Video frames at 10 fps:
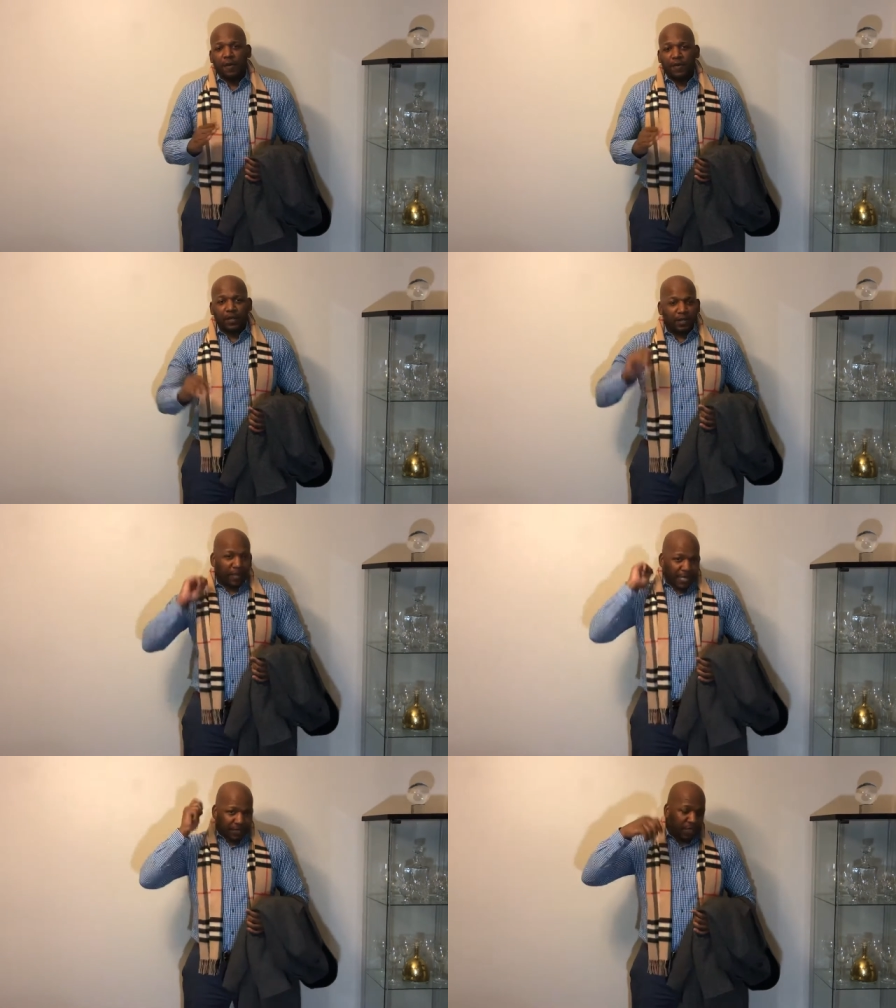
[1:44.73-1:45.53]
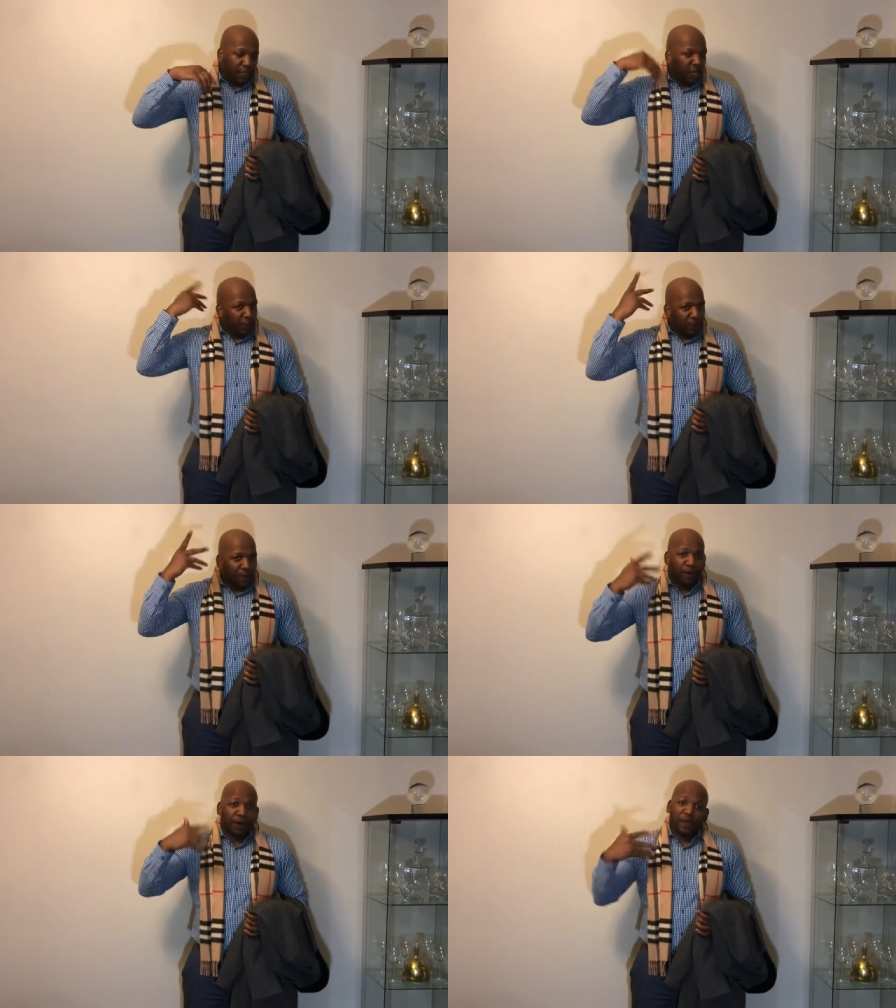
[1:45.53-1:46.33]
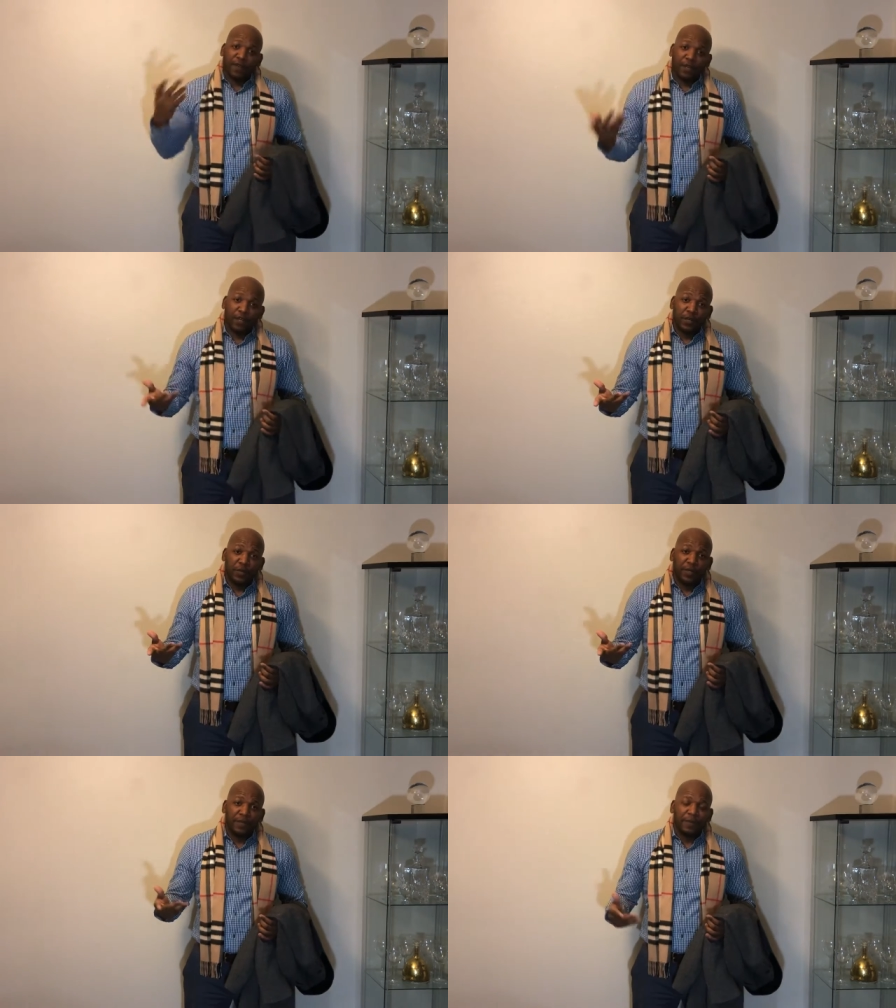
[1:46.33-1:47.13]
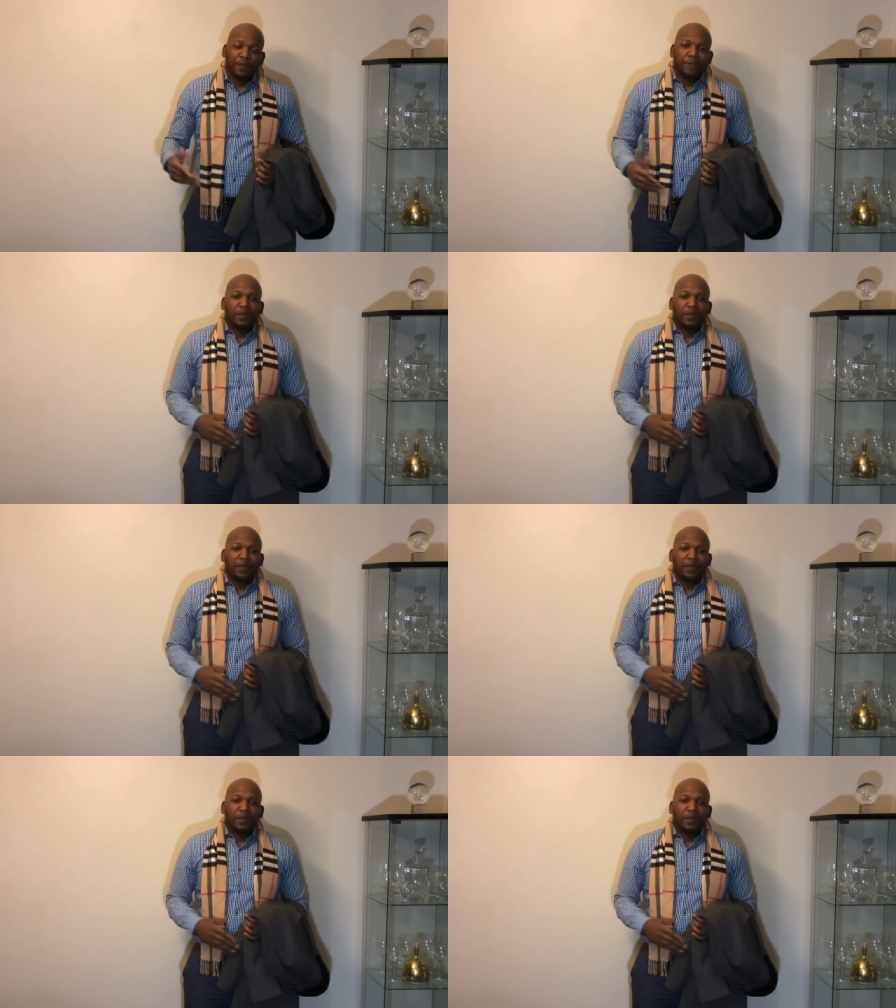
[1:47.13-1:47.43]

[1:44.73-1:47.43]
Very good, has the hood with the fur if you have a good one.